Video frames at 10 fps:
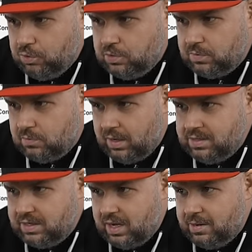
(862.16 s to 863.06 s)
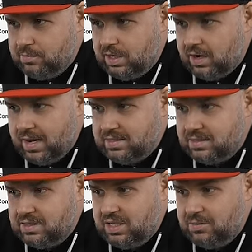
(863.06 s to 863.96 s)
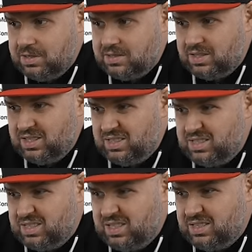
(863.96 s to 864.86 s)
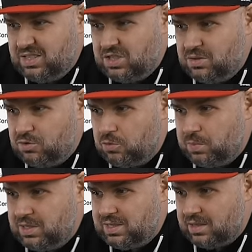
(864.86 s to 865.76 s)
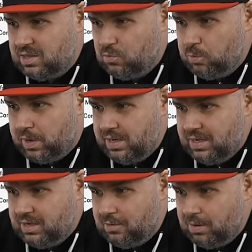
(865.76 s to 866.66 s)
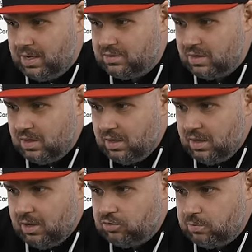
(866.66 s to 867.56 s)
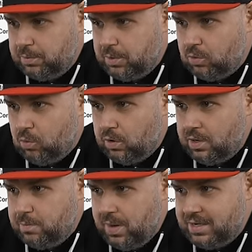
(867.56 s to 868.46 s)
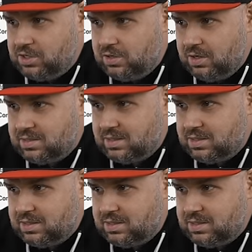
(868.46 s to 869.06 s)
A M D Ryzen nine three thousand nine hundred fifty loses. For example, Core i five one four six hundred.